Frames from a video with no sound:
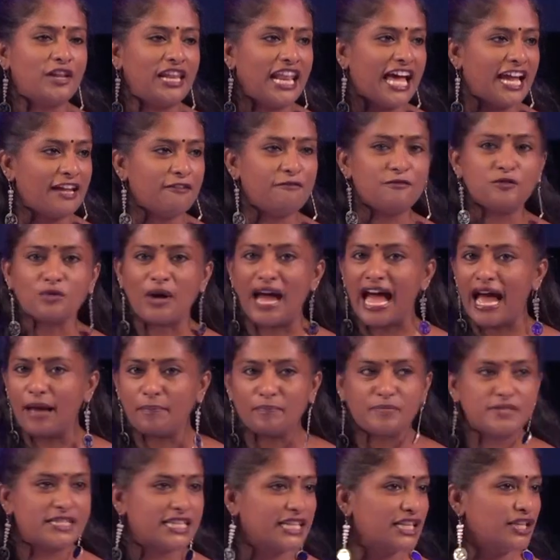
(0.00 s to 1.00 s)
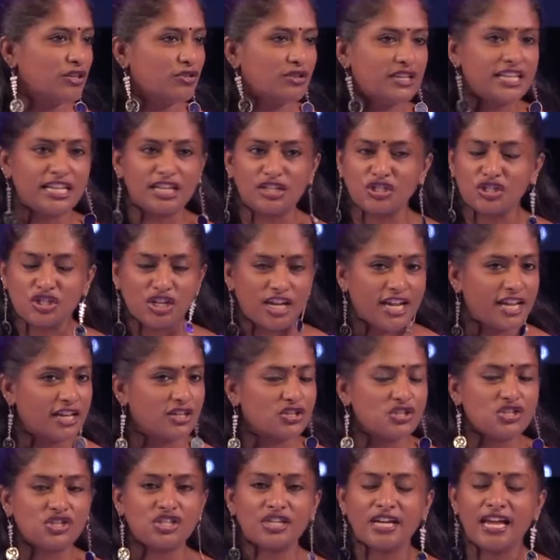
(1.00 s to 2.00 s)
life to absolutely
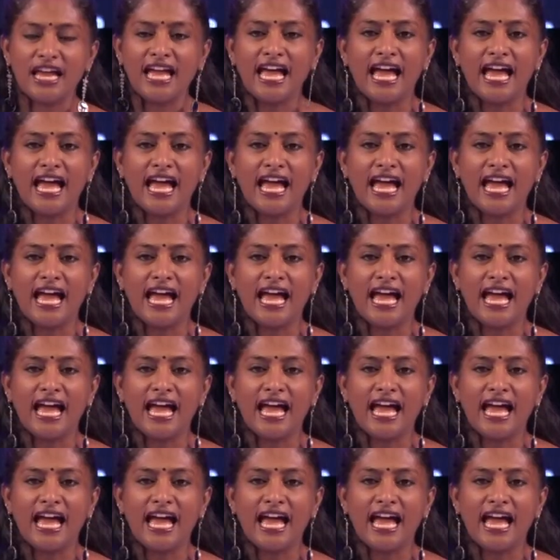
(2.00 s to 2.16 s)
change.